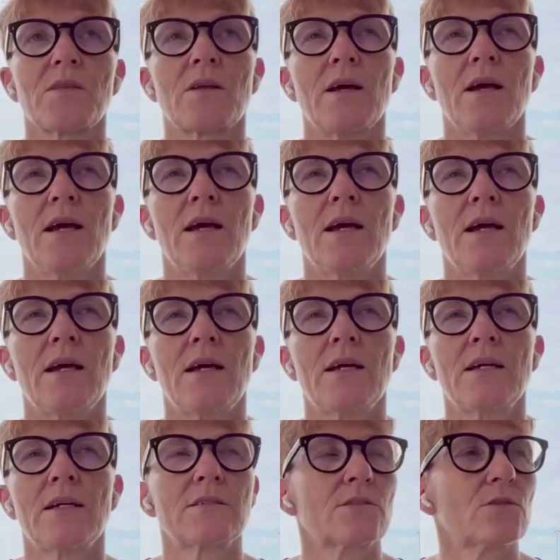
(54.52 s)

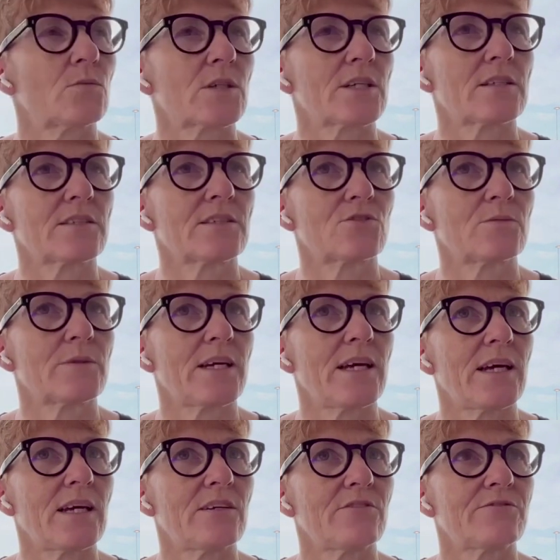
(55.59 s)
And what else do we
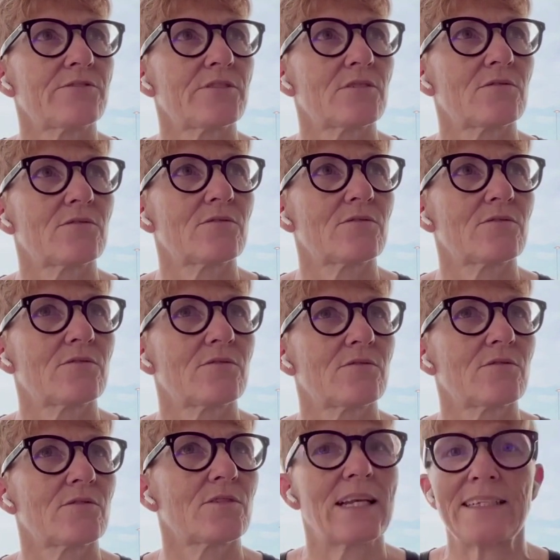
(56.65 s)
have?
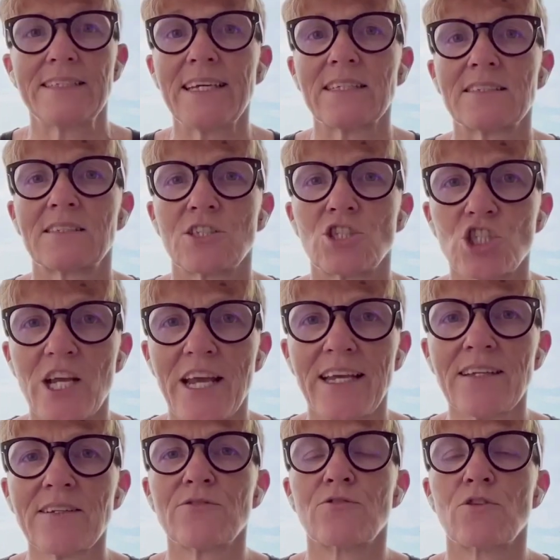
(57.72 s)
Yes, the
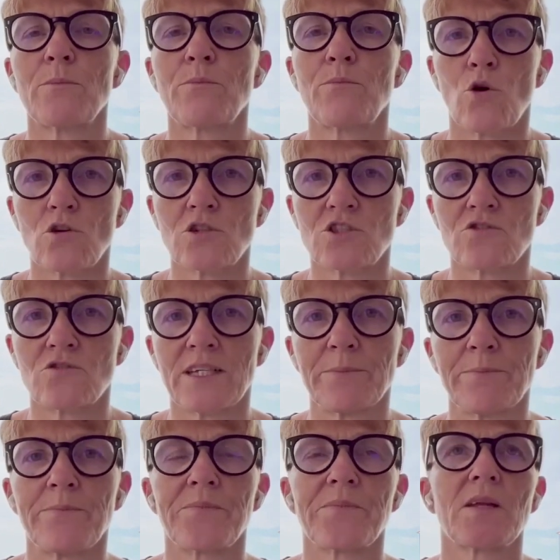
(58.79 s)
Jade from
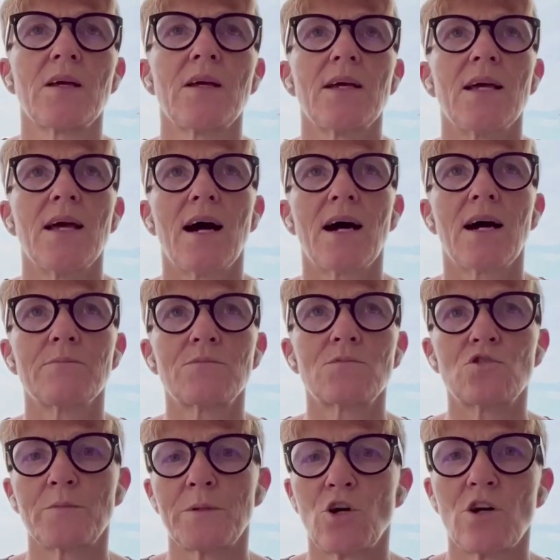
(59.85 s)
Blockstream.
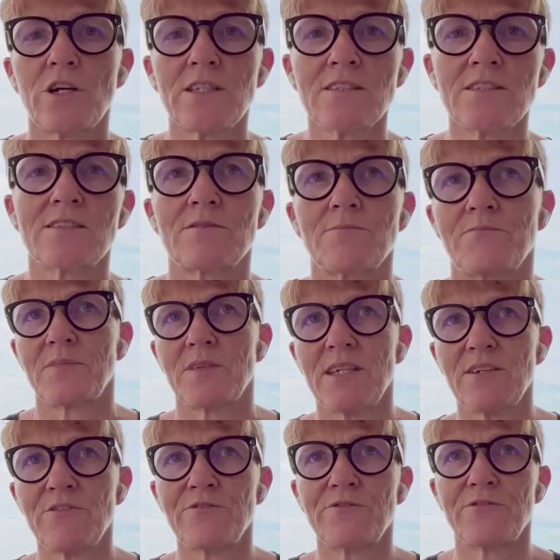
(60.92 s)
To be honest,
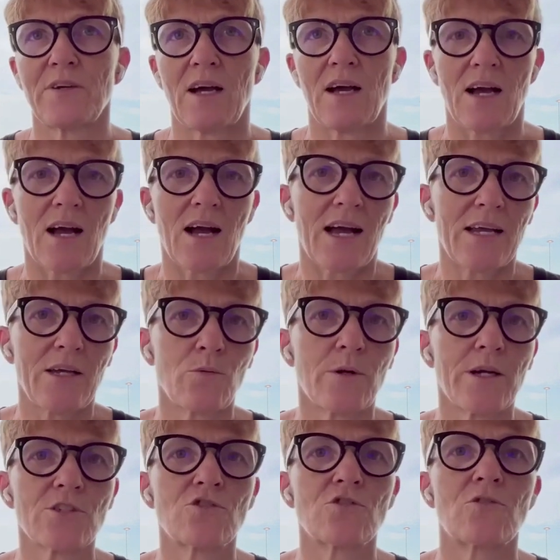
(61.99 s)
if I
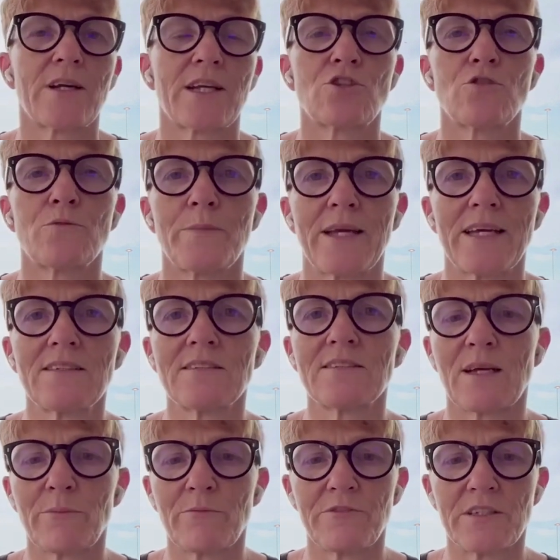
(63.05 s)
were to recommend
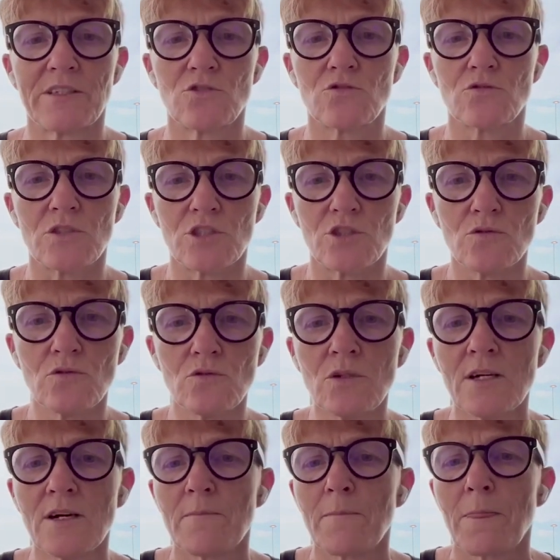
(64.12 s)
something to you,
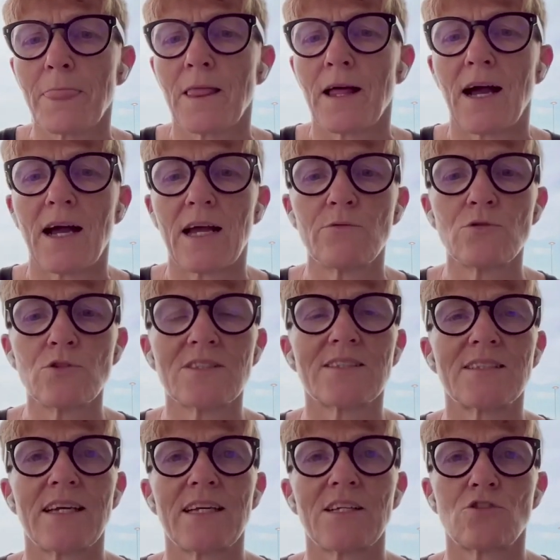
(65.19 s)
I would
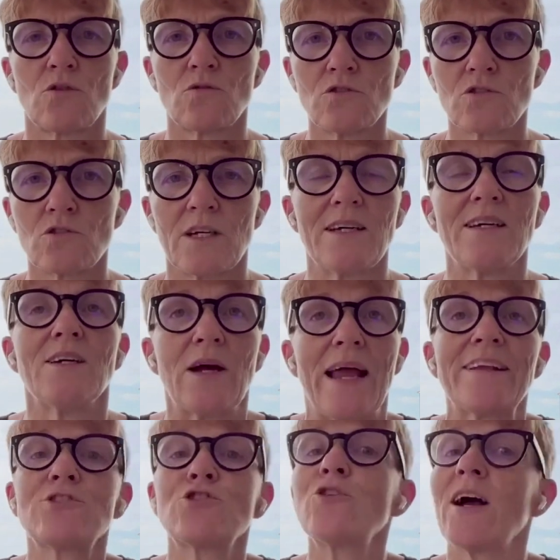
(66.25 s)
say don't,
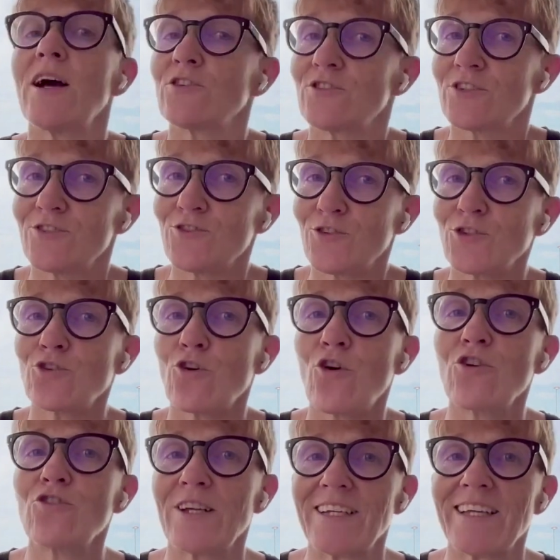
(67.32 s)
and you not
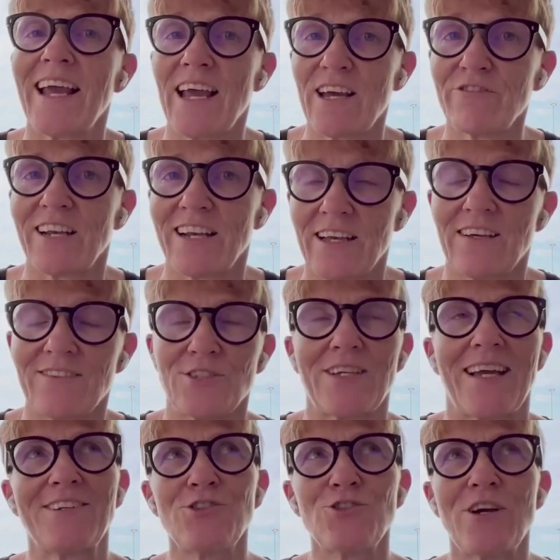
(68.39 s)
already have,
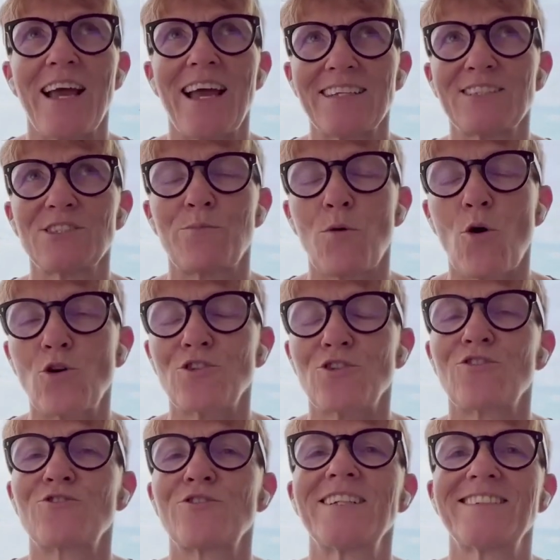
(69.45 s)
and you hadn't bought
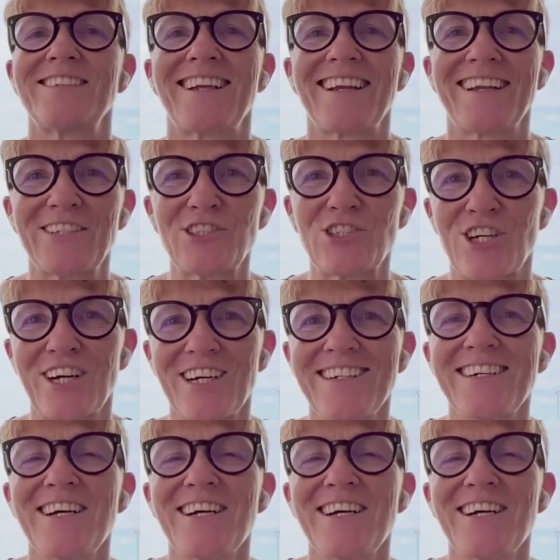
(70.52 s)
already a ledger,